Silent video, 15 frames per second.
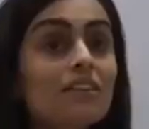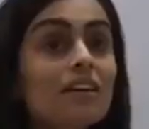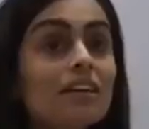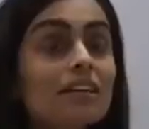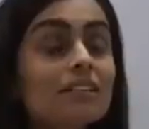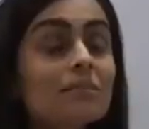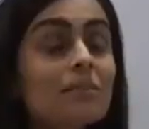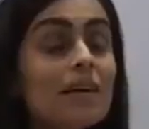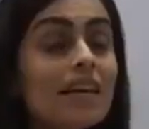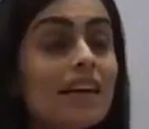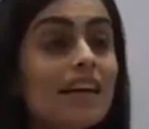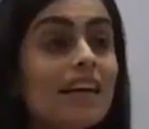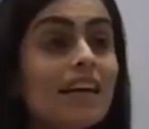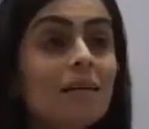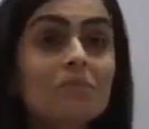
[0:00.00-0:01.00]
and reading its
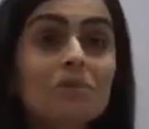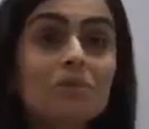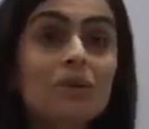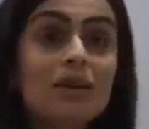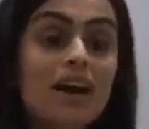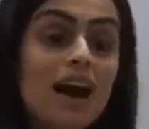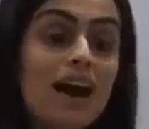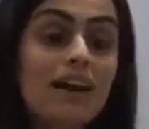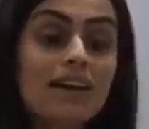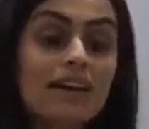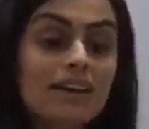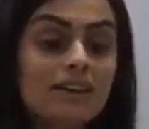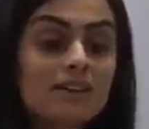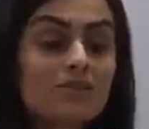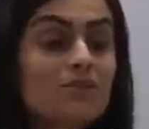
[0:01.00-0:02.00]
meaning, came to an
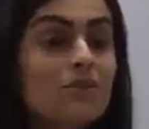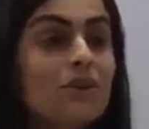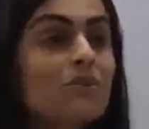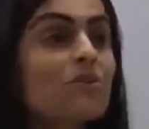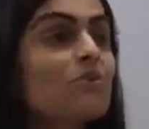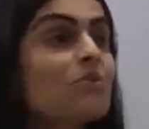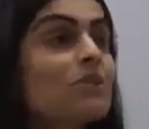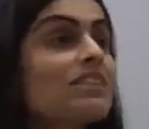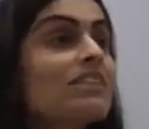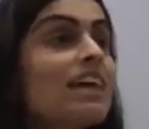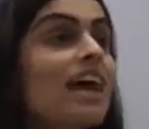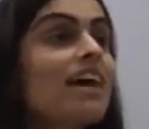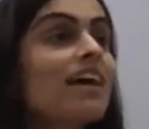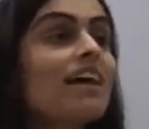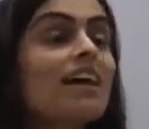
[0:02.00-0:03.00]
ayah in Surah Nuh which
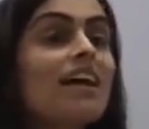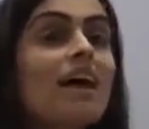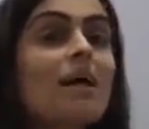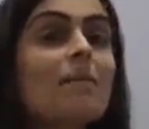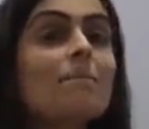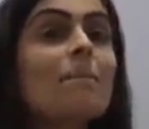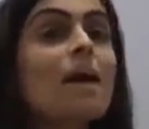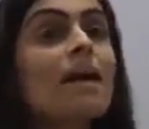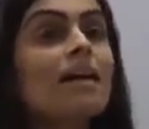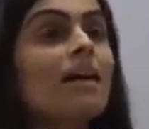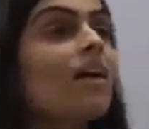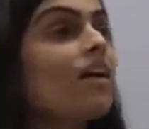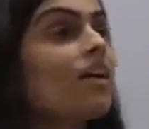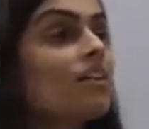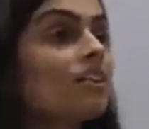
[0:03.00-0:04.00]
said, men
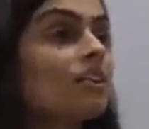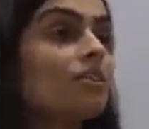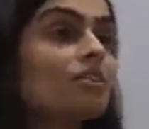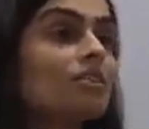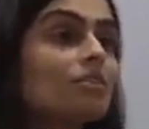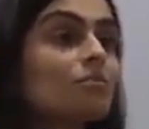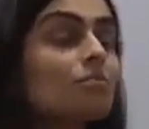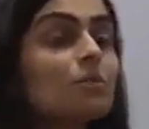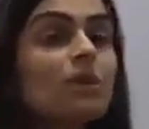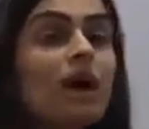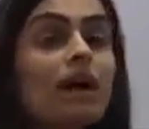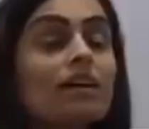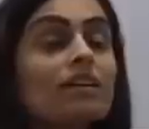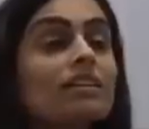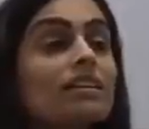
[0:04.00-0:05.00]
are the
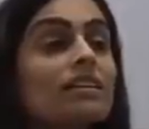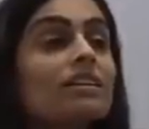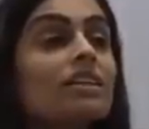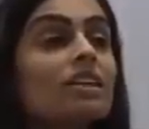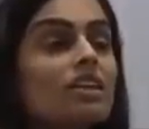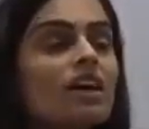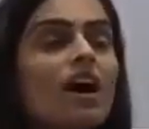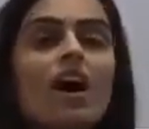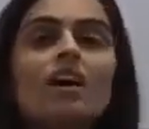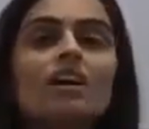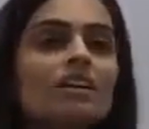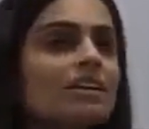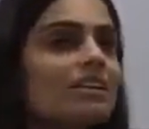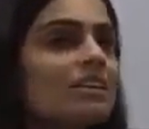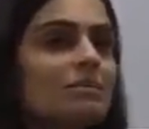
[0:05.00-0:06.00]

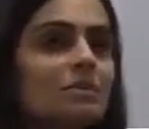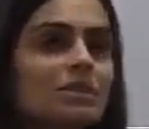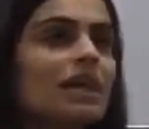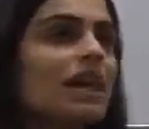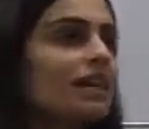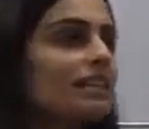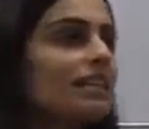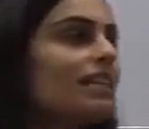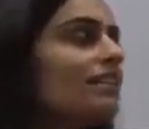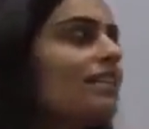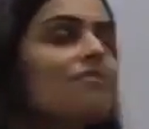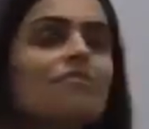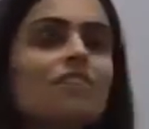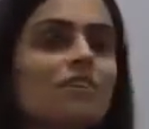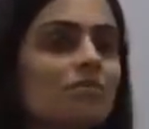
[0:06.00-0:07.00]
guardians, protector,
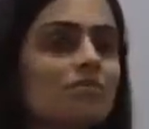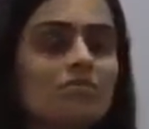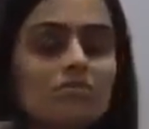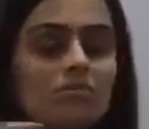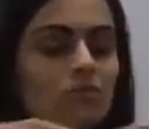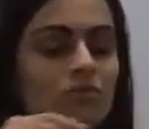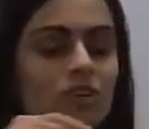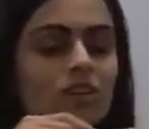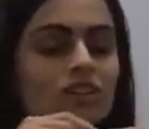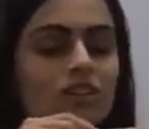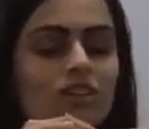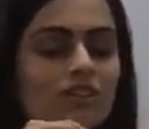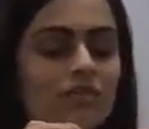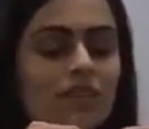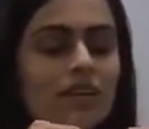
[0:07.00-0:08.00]
different
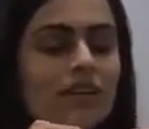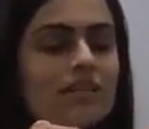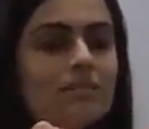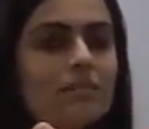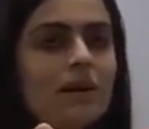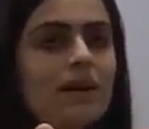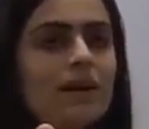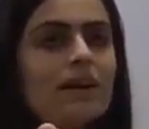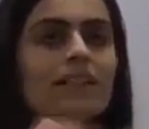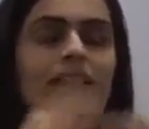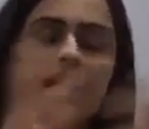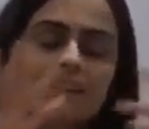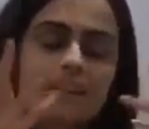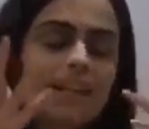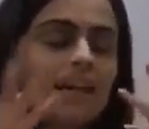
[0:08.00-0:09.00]
versions of this, but in
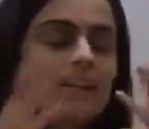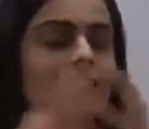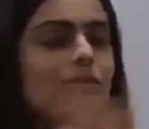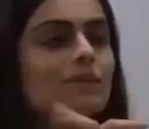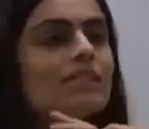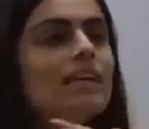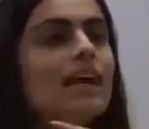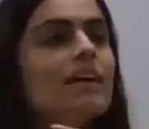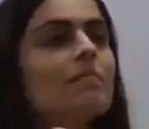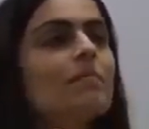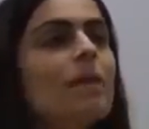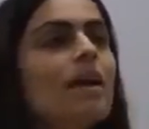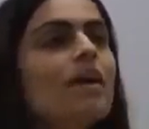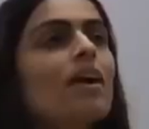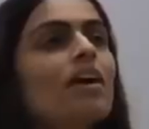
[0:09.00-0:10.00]
that class it was said,
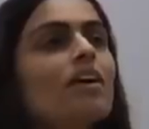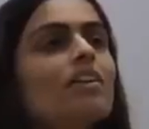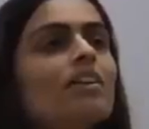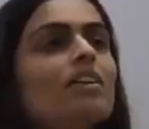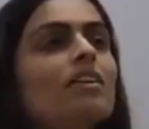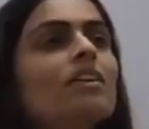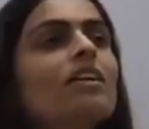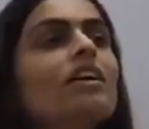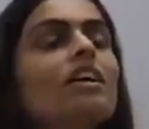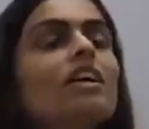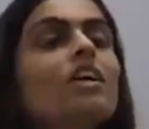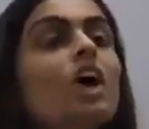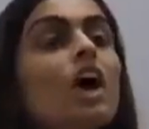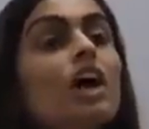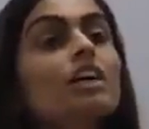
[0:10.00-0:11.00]
men are the
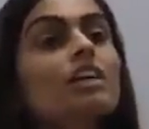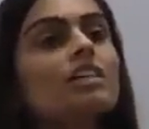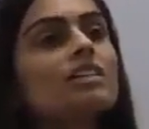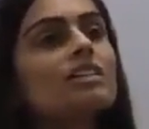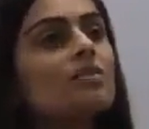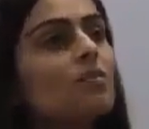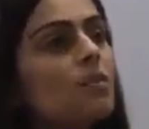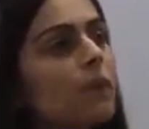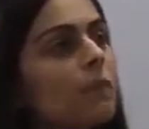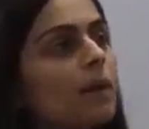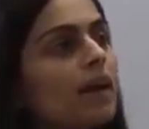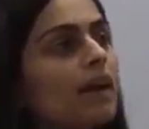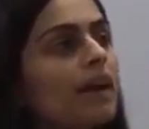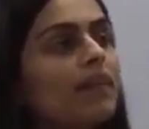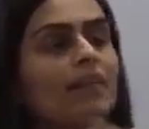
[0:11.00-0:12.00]
guardians of
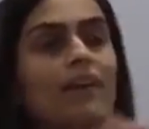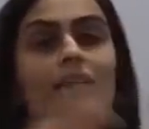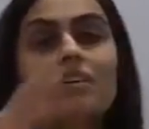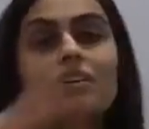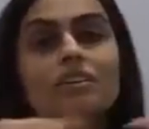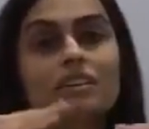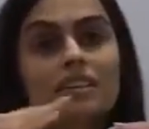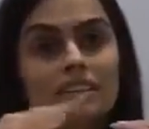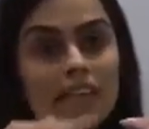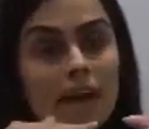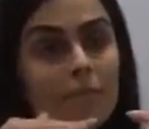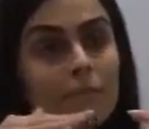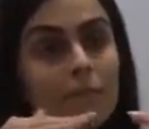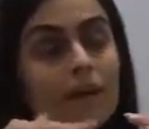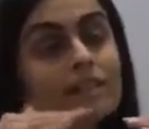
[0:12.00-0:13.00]
women and they're
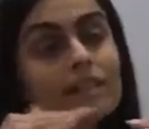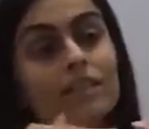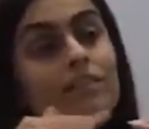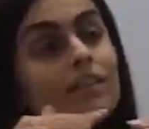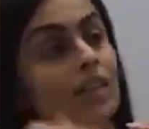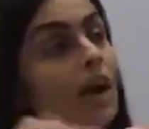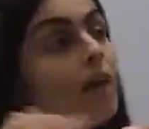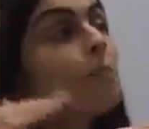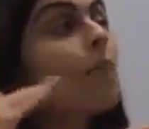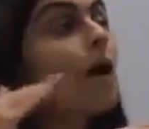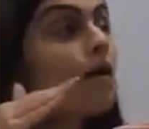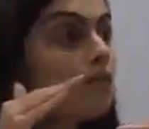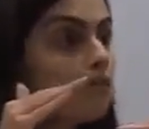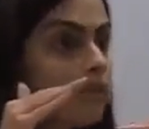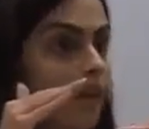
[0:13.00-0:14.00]
a degree
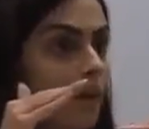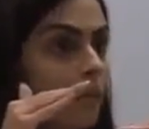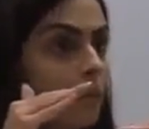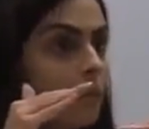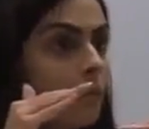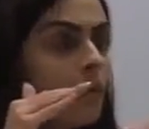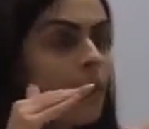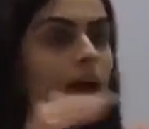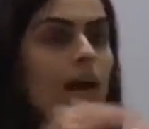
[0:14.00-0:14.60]
above them.